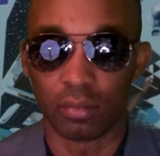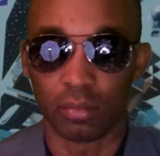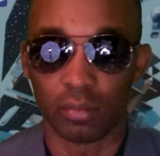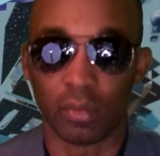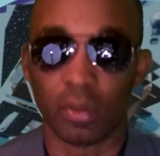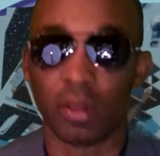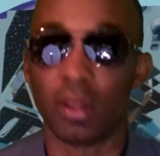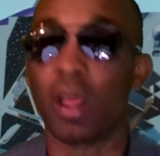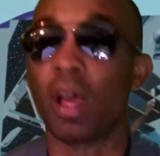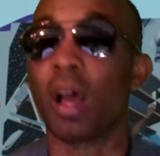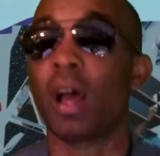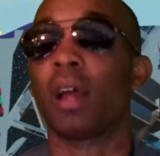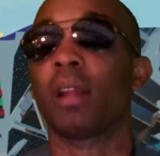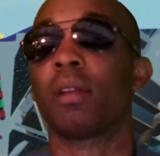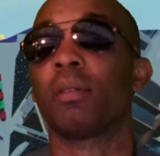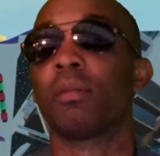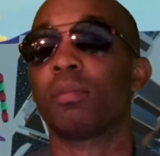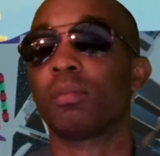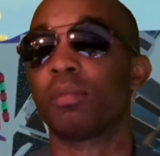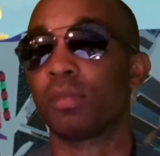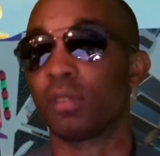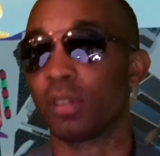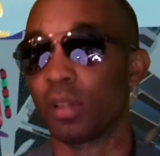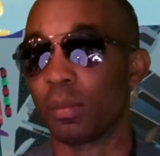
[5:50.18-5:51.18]
not
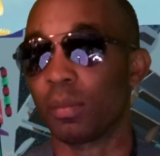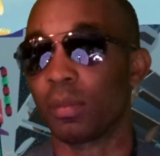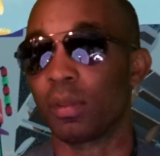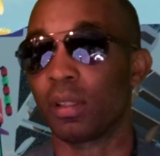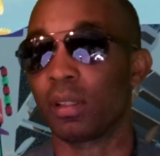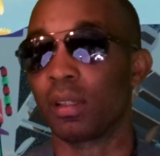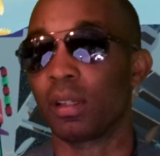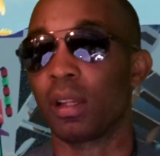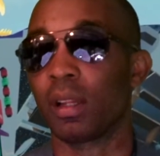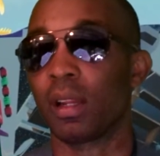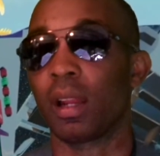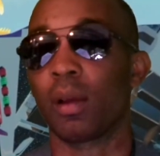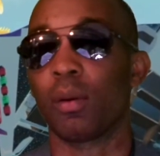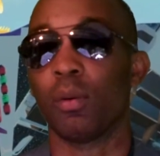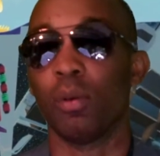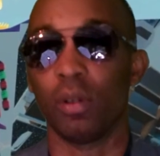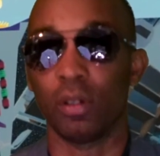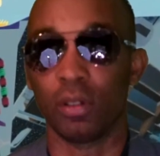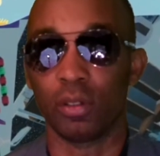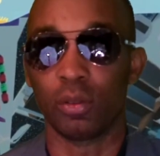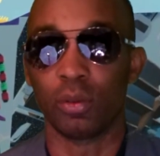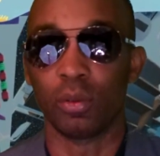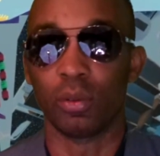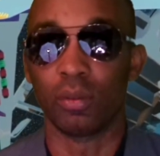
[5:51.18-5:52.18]
something that I
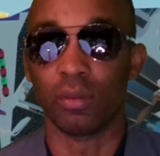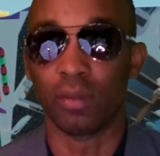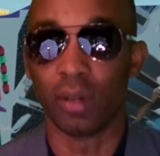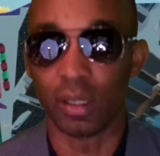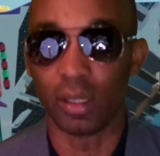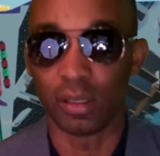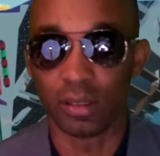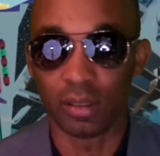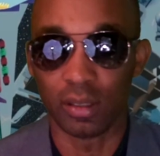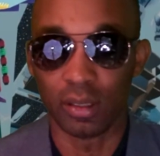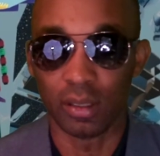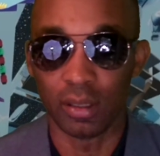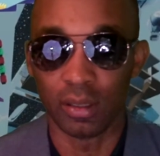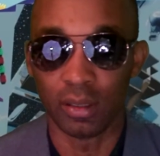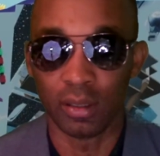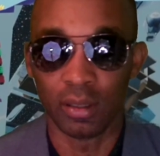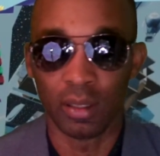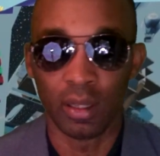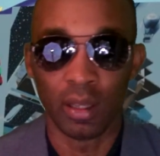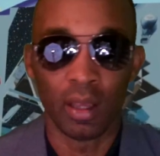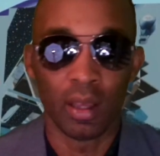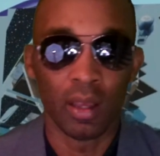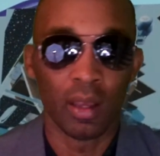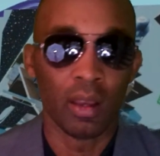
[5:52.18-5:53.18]
want to invest in.
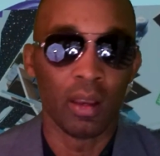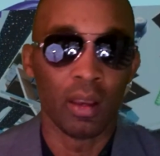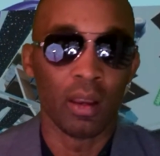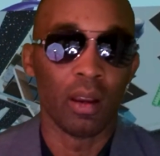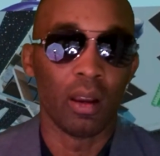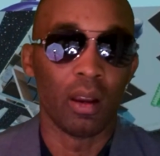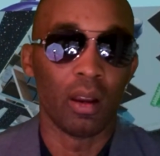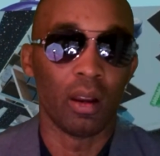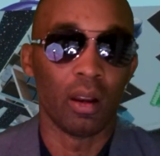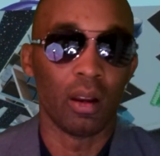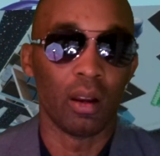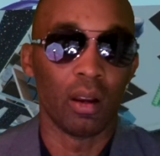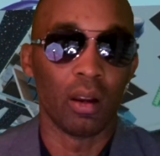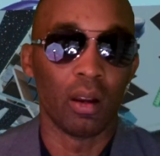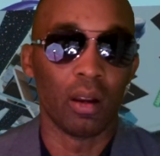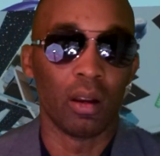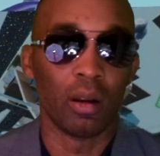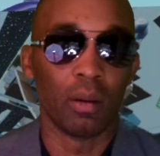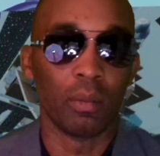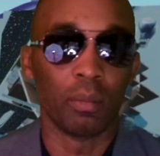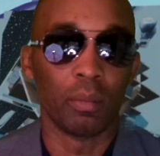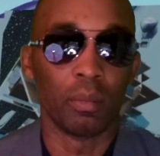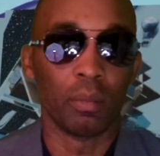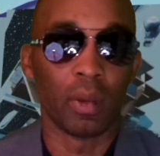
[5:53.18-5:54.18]

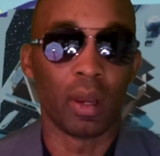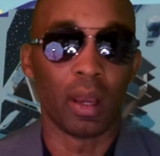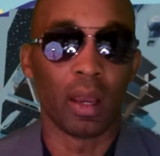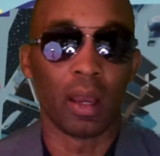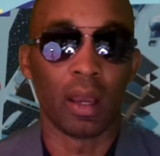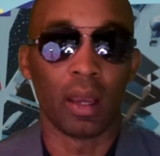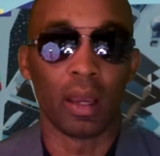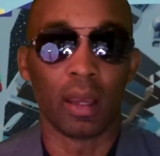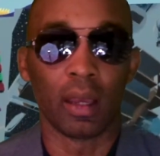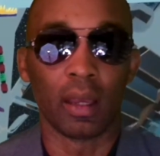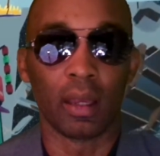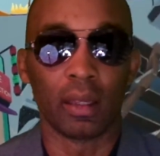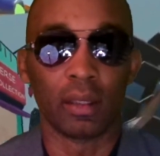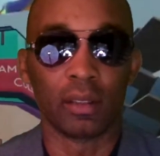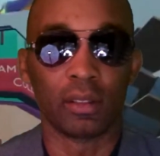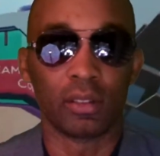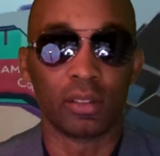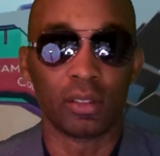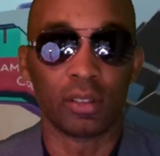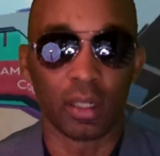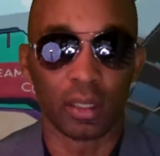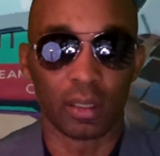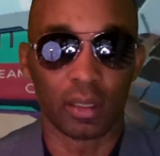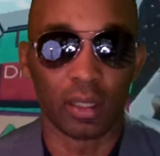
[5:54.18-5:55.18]
I
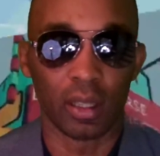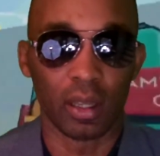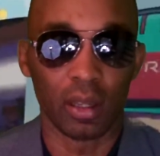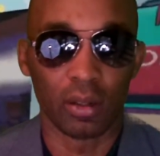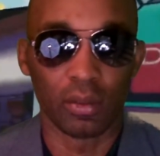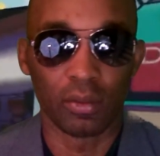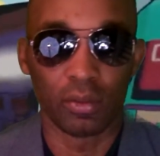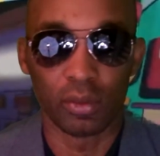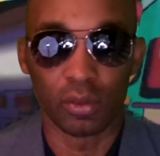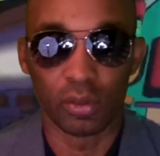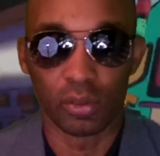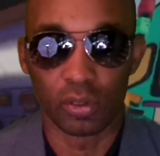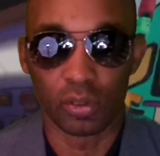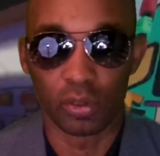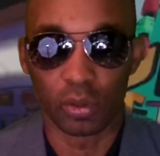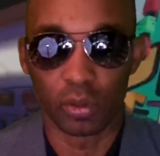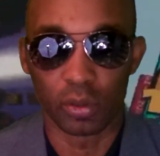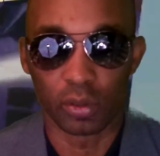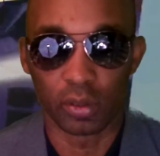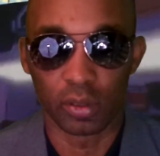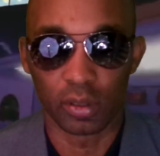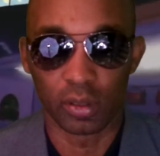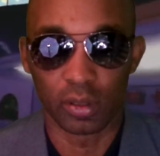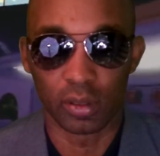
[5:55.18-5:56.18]
checked out a few
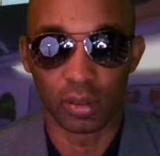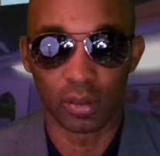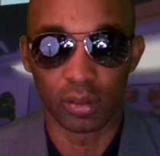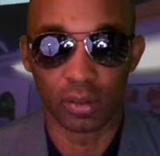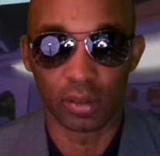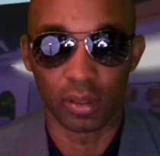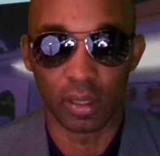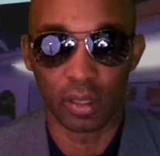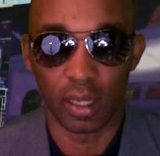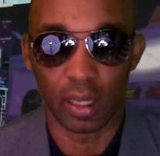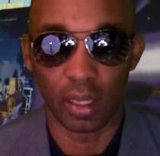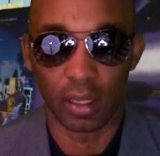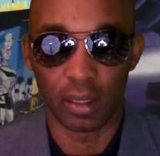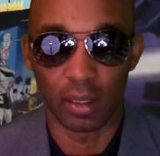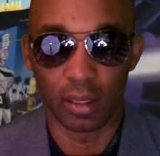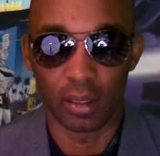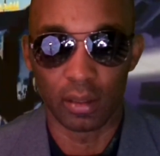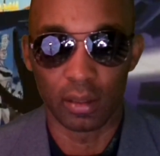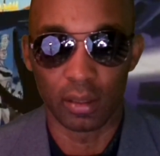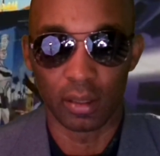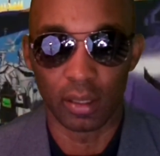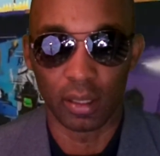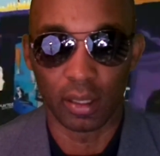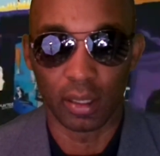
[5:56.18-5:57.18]
sources that
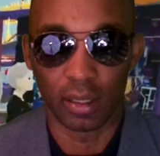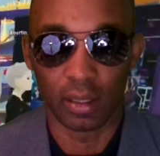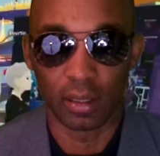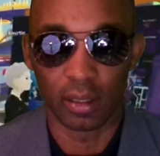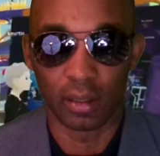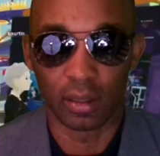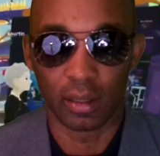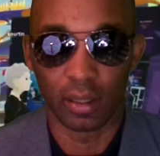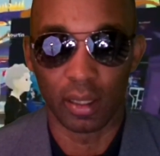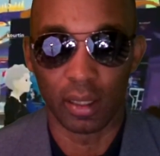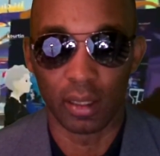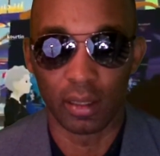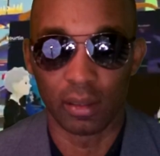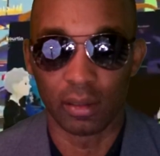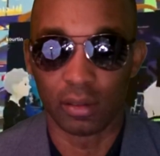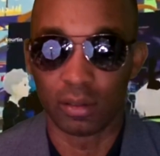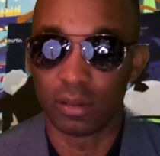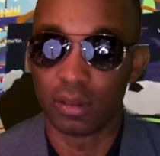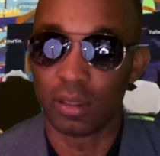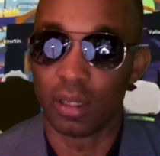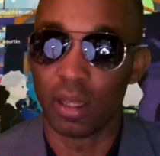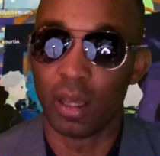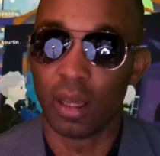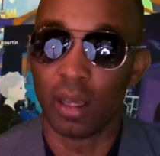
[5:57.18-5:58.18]
indicated that it's
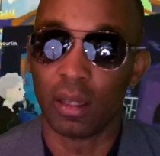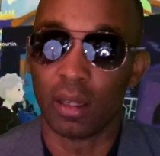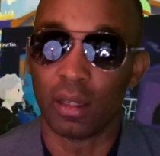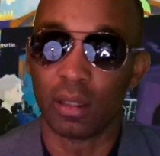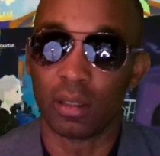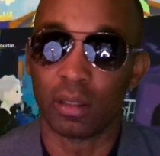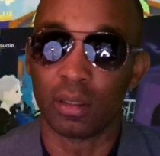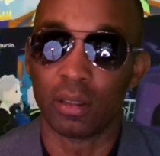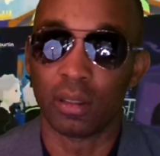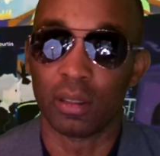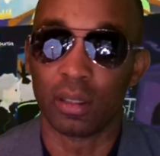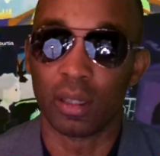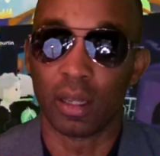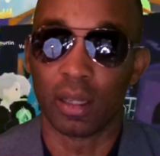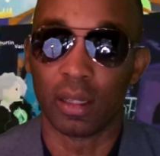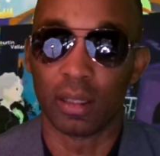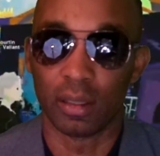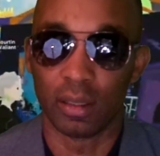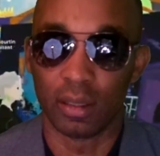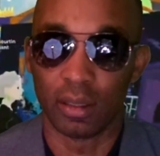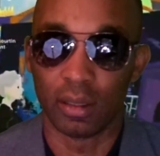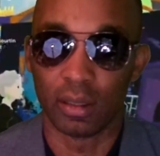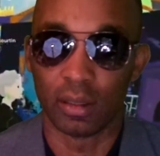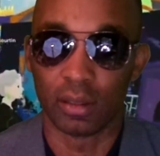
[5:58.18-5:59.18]
not a good
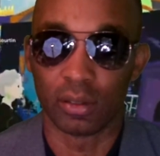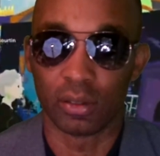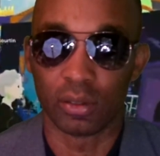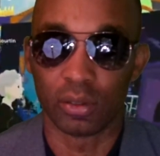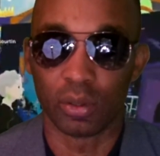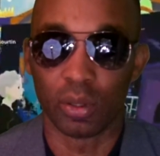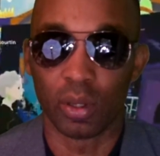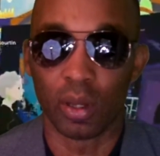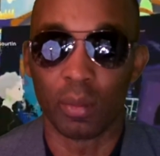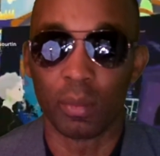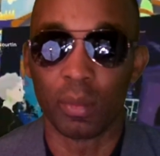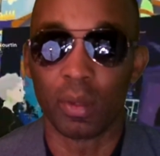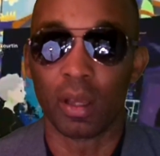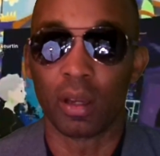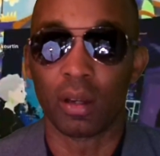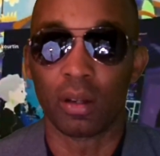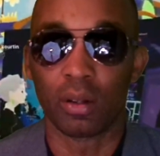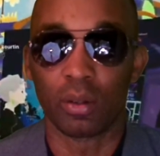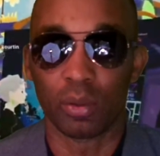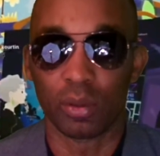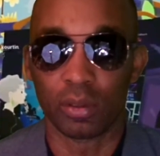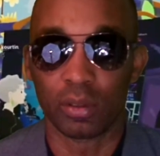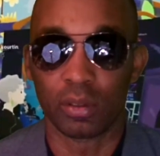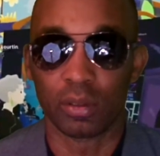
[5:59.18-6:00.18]
idea, so I'm not
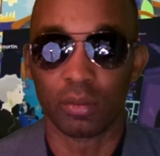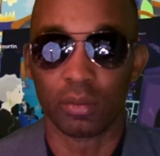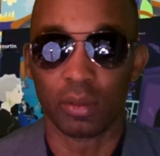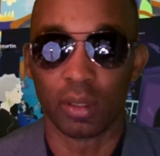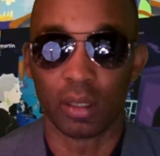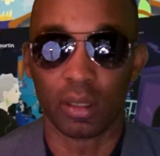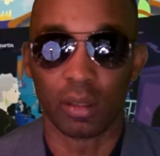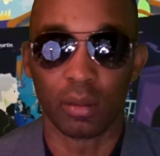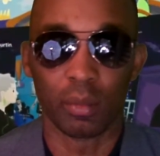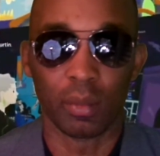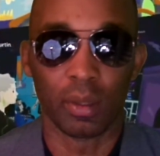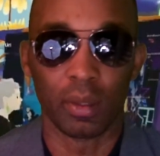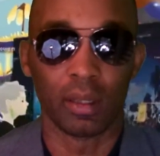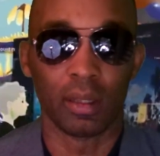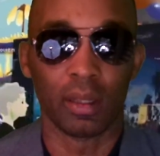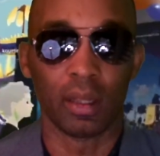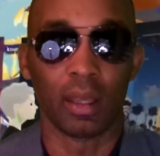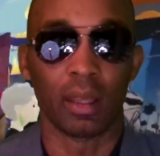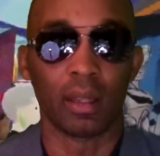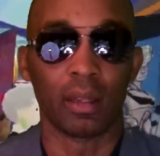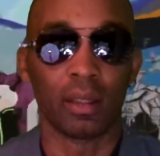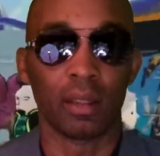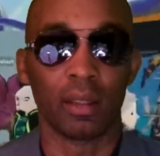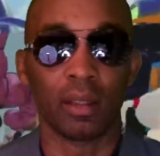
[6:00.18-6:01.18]
going to recommend
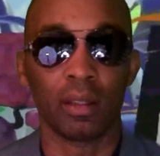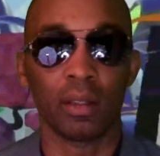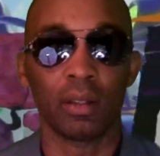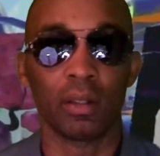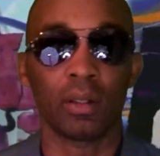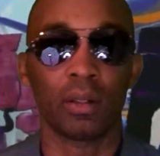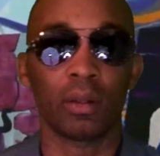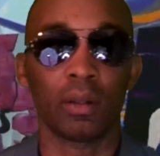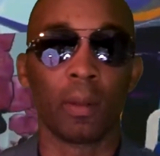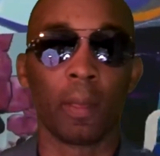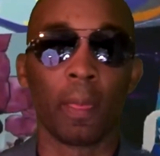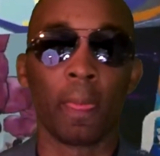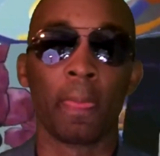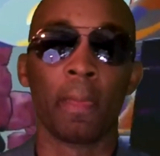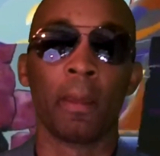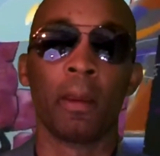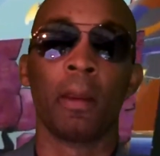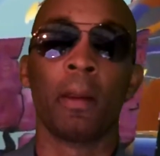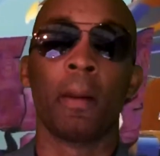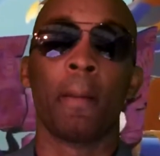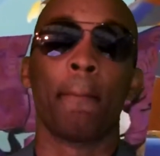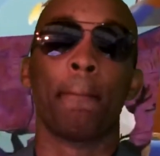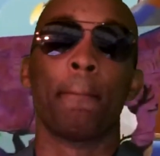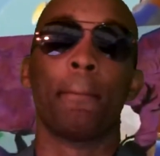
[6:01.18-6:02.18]
that here.
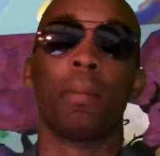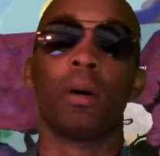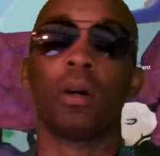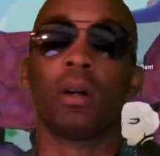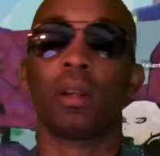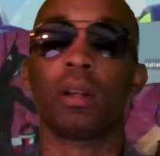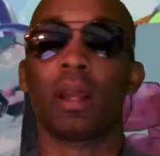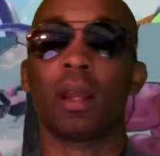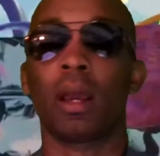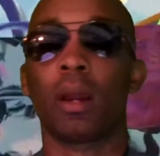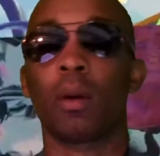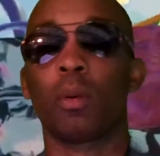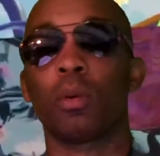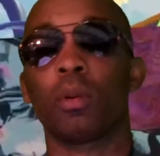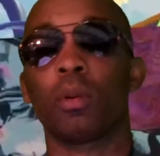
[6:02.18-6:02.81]
But I would